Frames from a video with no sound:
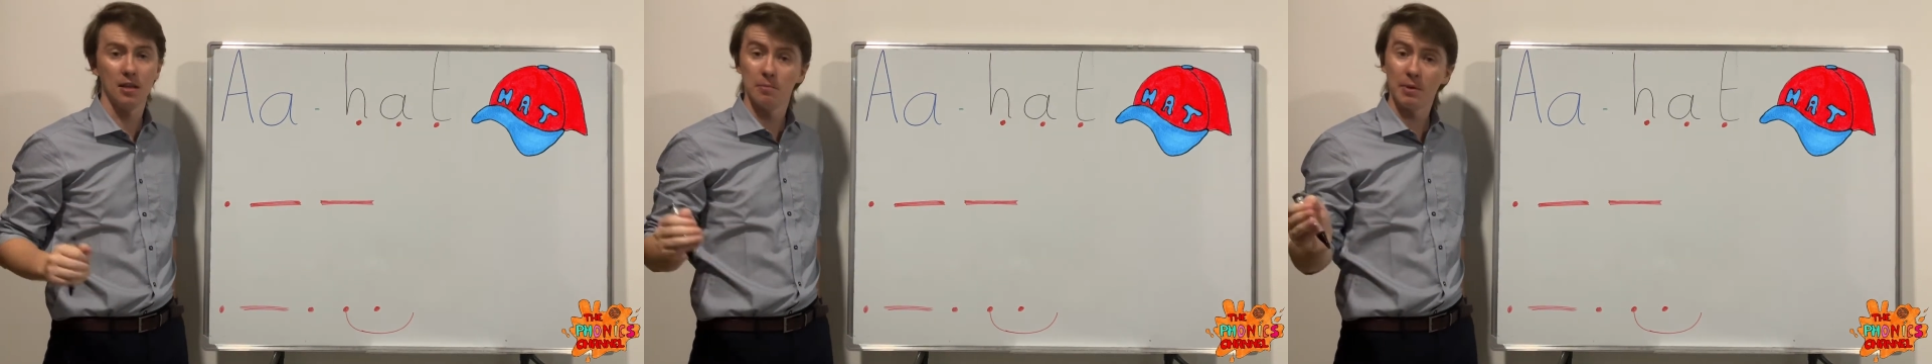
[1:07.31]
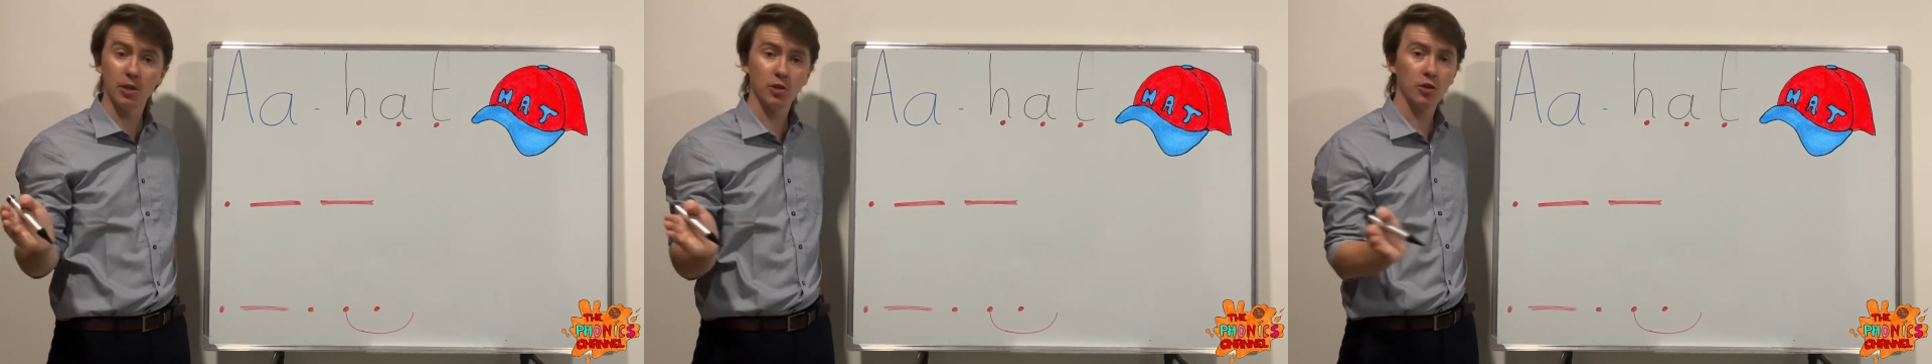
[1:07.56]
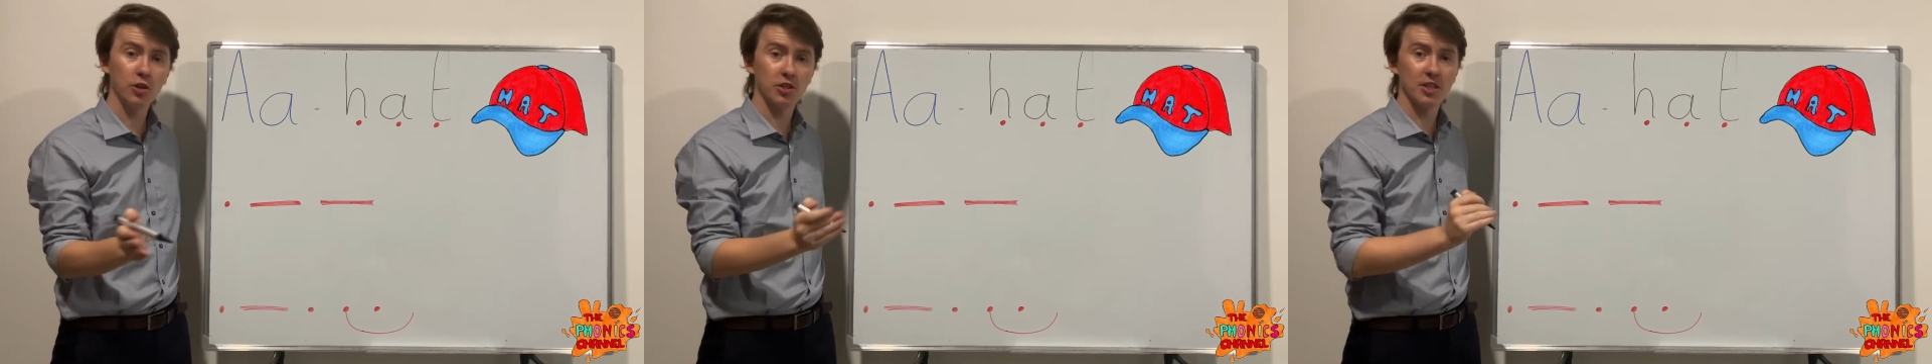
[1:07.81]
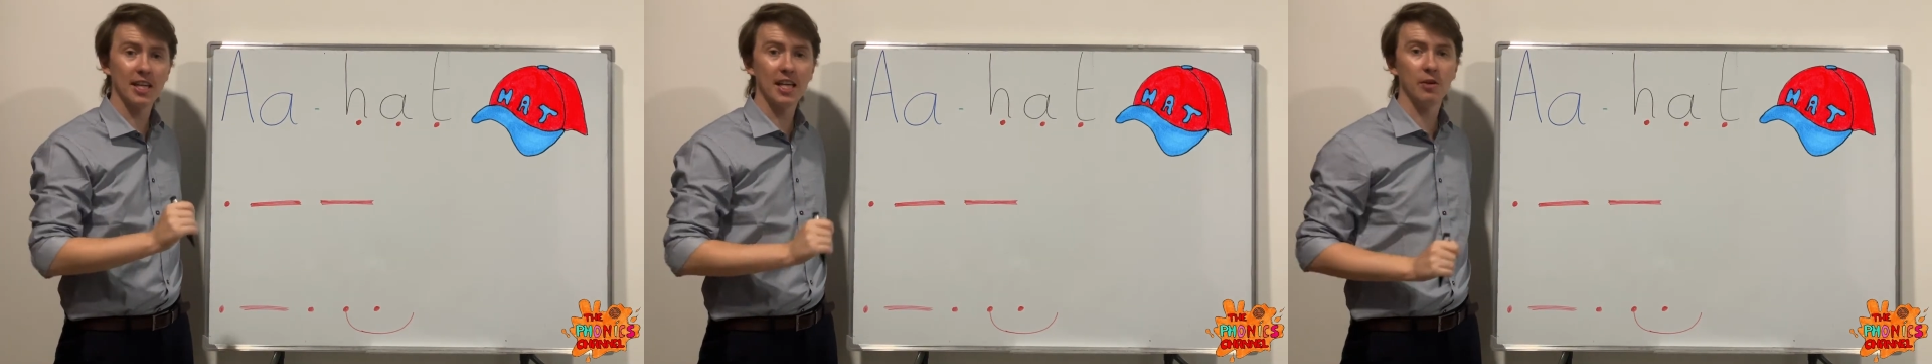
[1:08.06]
Make sure you're
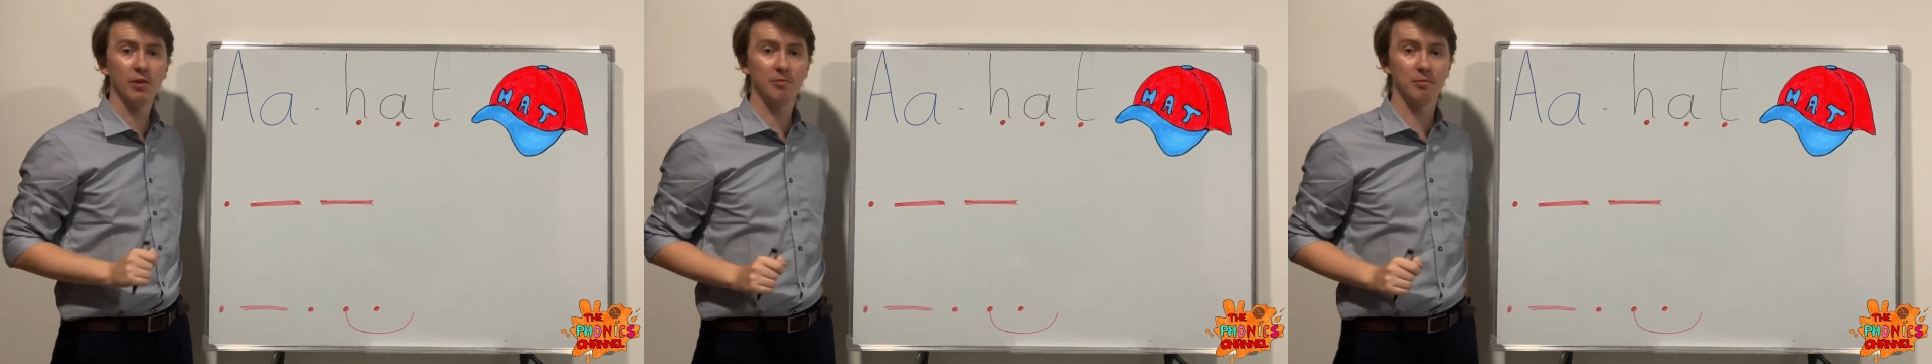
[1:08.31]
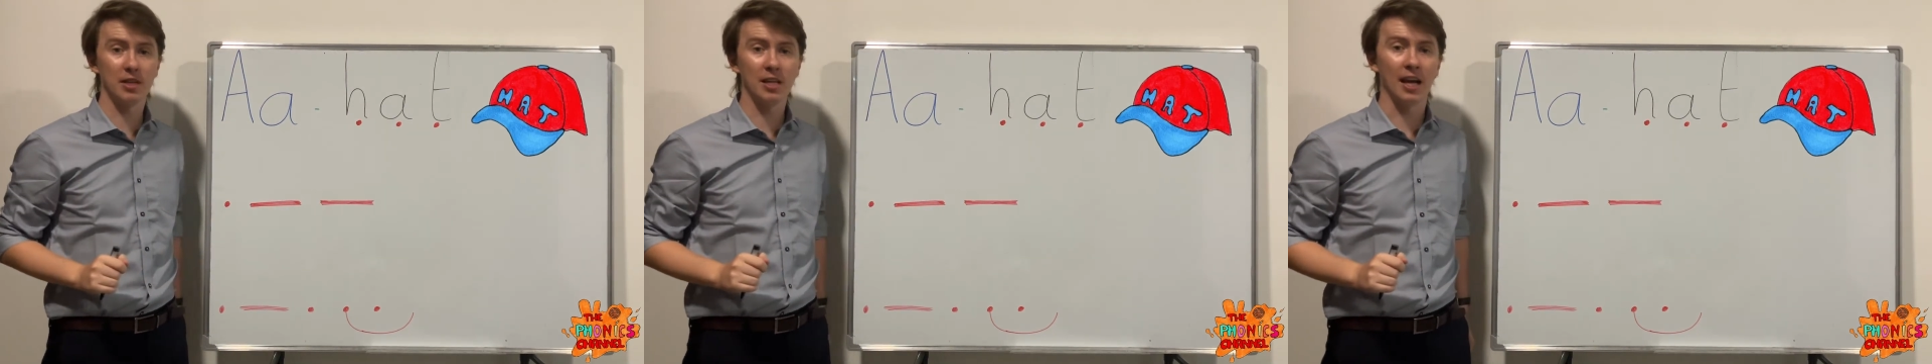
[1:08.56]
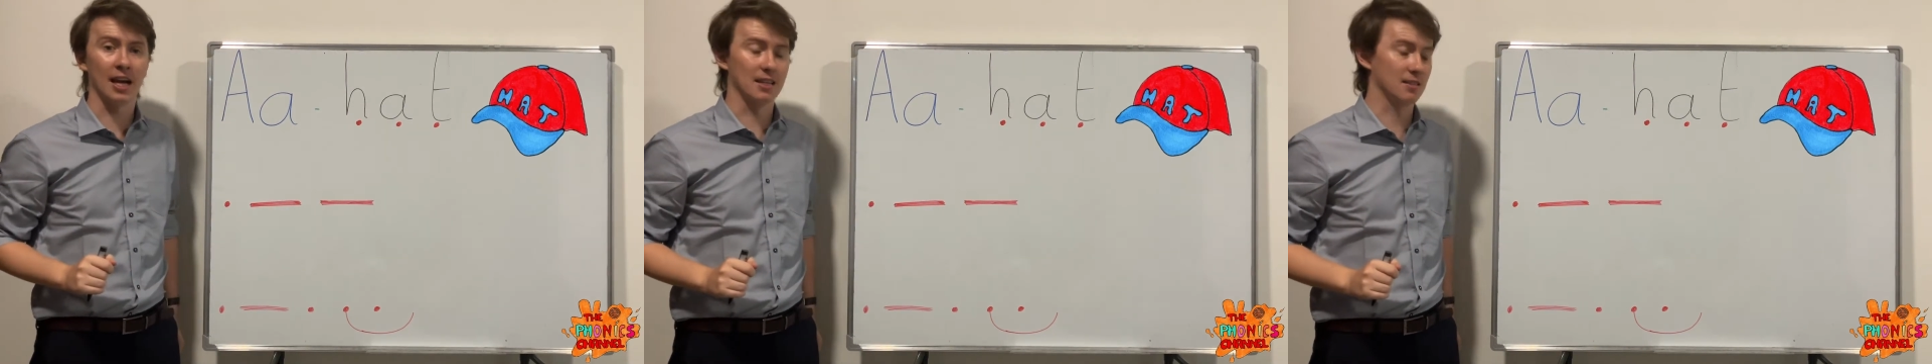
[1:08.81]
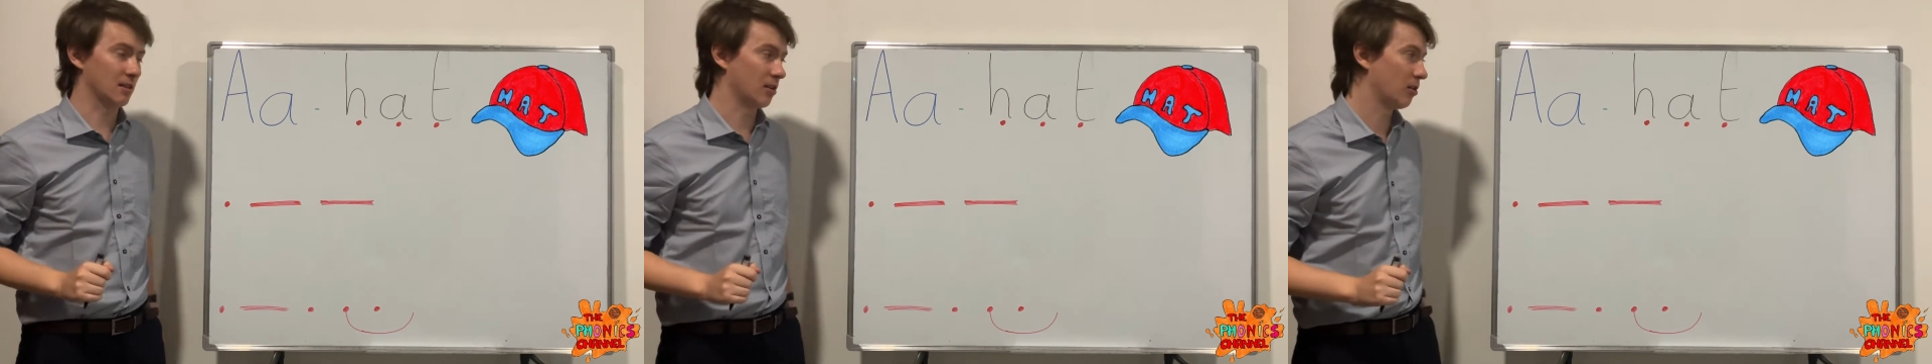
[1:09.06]
saying it with me
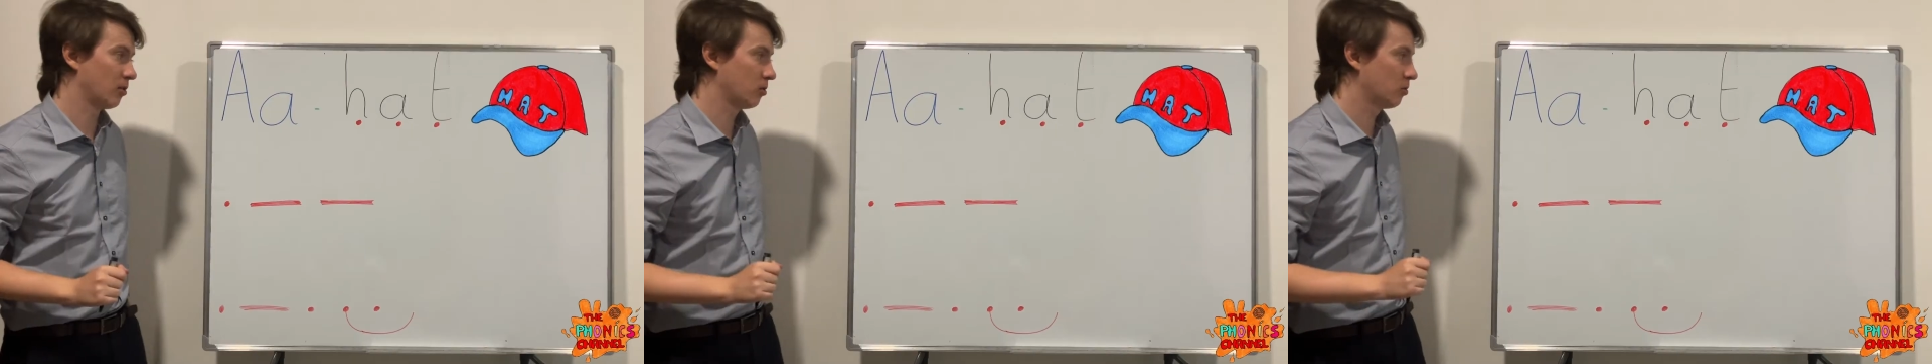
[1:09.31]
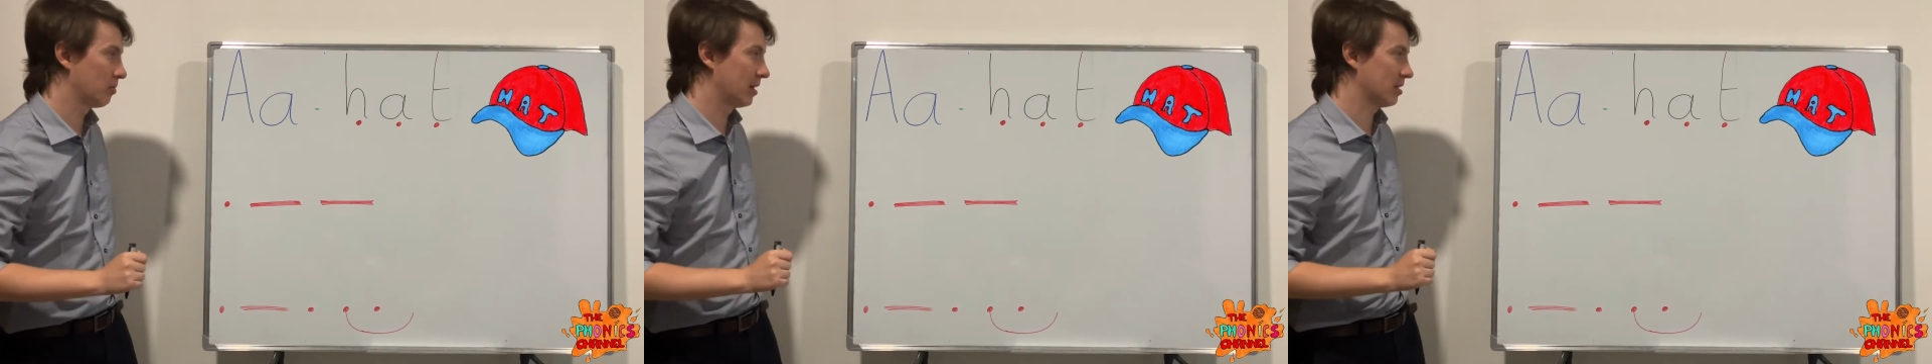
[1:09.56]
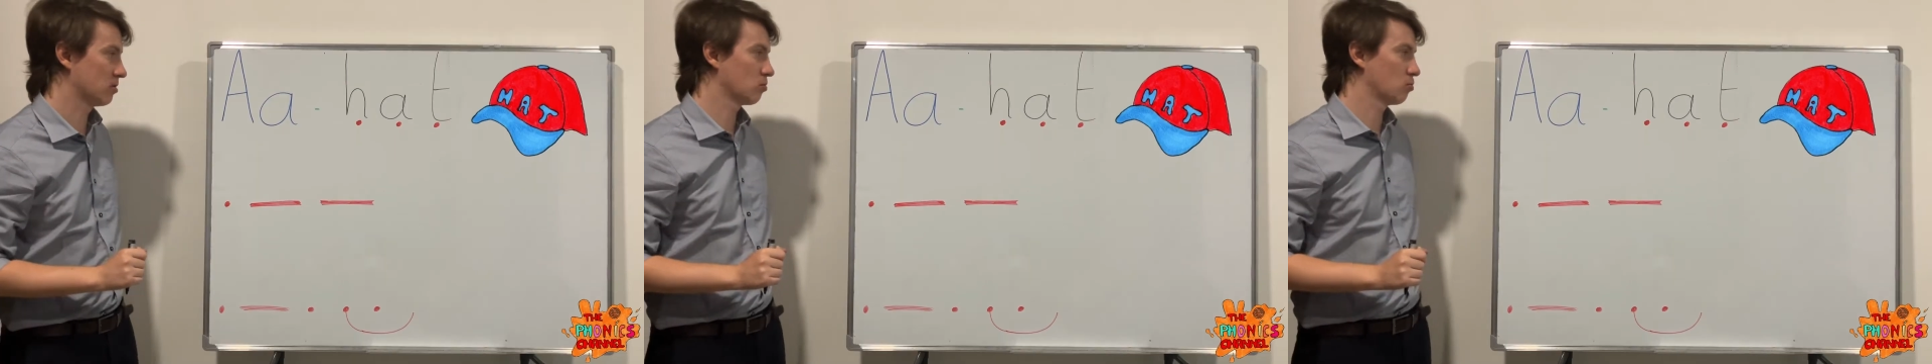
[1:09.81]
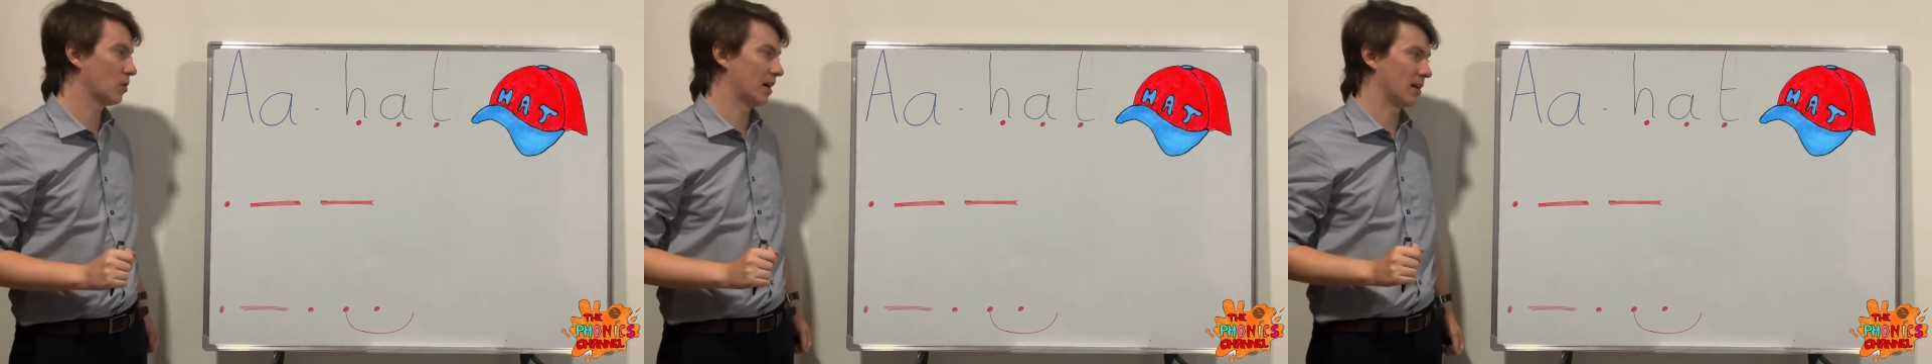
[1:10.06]
at home as
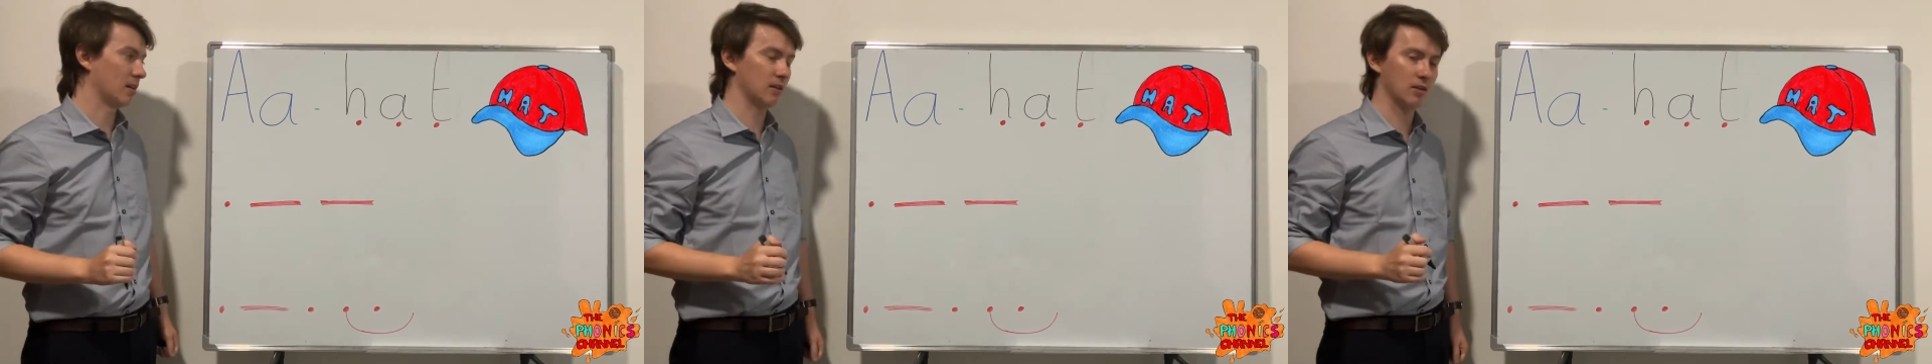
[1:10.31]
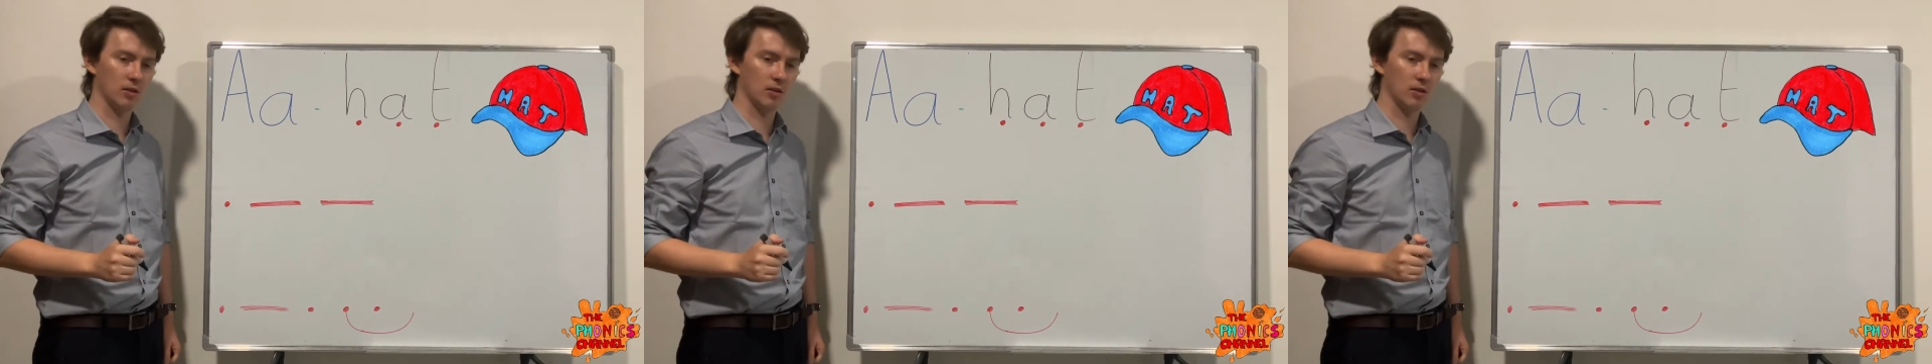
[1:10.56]
well.